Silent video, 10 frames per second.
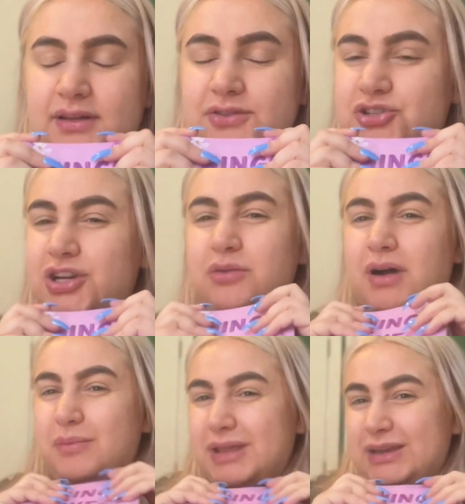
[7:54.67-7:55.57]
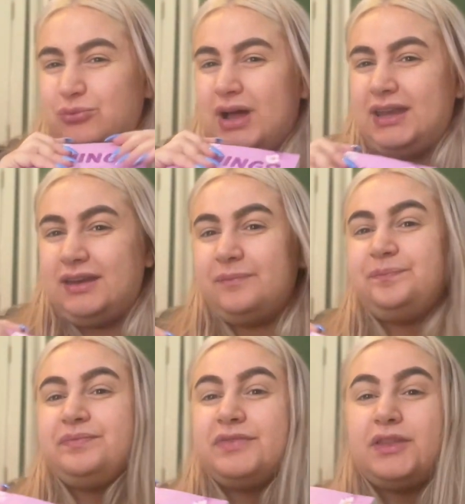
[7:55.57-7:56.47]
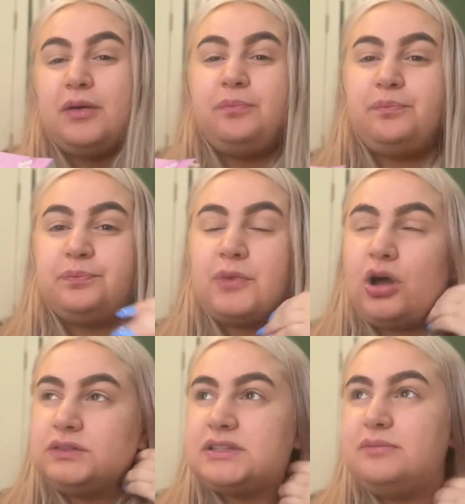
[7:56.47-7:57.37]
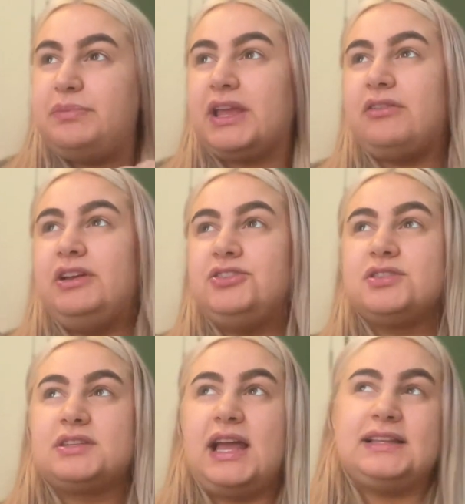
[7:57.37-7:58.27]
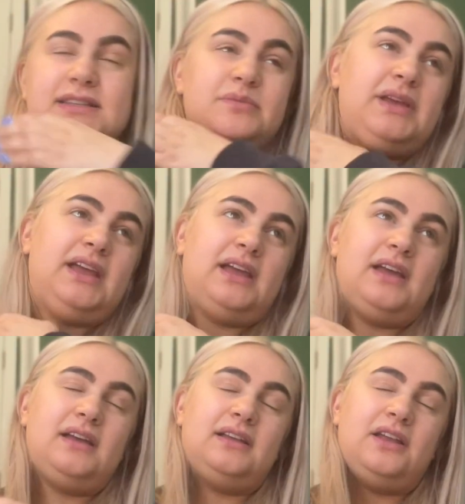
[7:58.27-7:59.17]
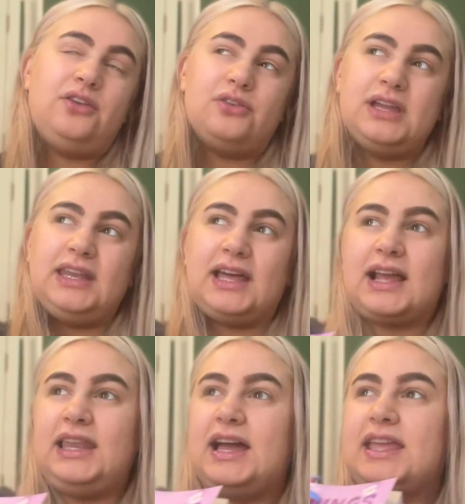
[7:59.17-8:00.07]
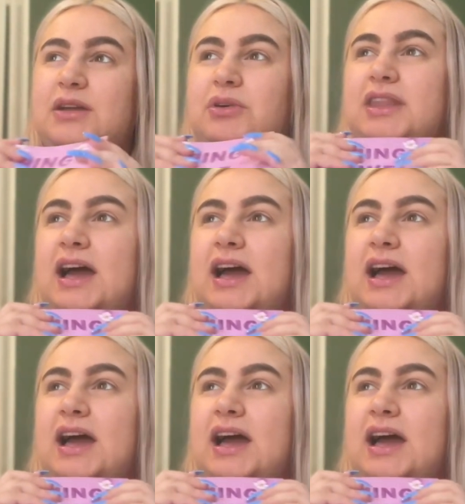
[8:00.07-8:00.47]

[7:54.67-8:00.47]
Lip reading: Do you know what I mean? When the constant bickering just gets a bit annoying. Like, I like it when they're